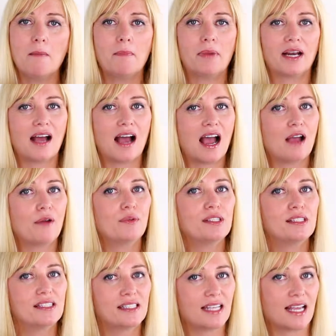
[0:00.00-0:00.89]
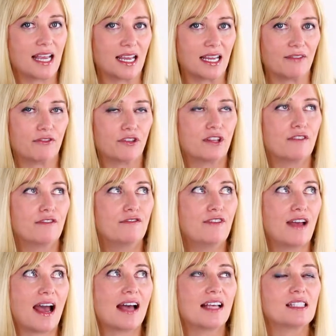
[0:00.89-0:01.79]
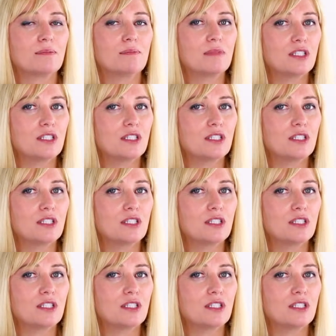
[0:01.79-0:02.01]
but i would say for the vast